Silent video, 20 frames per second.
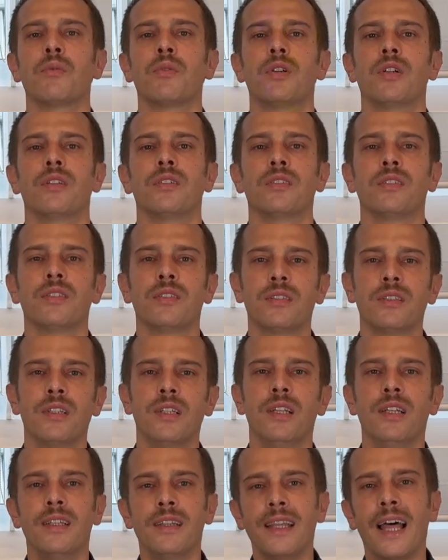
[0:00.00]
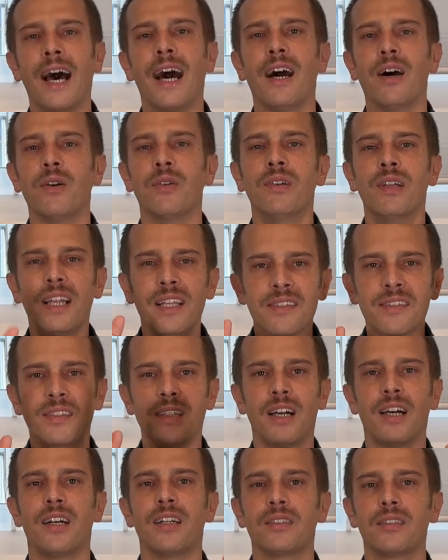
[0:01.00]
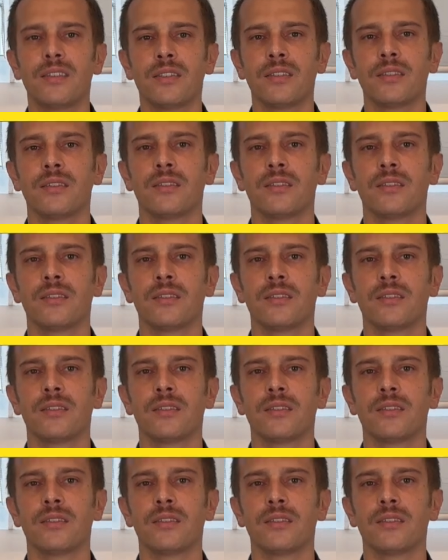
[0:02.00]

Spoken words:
world. Now, let's start.